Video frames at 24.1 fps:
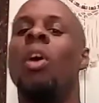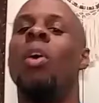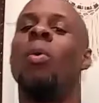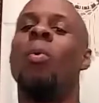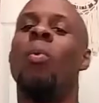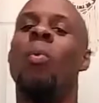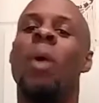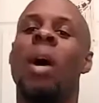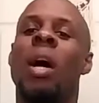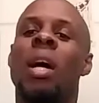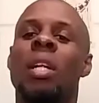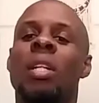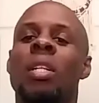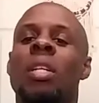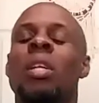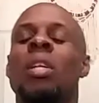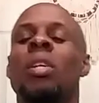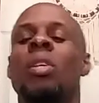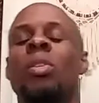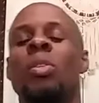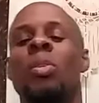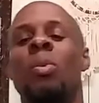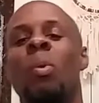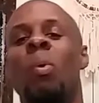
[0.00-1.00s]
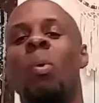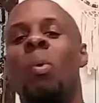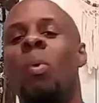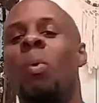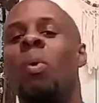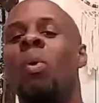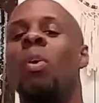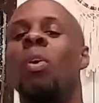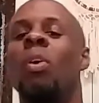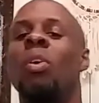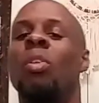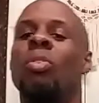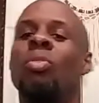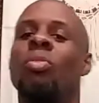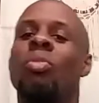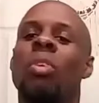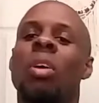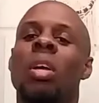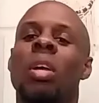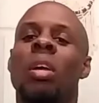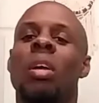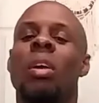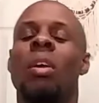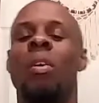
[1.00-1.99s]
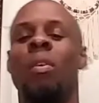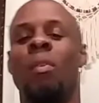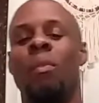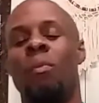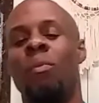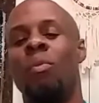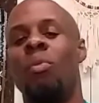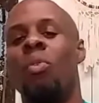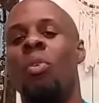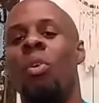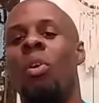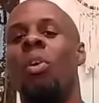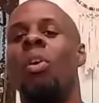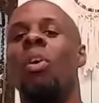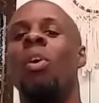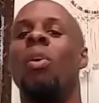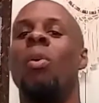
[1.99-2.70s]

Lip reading: 1, 2, 3, 4.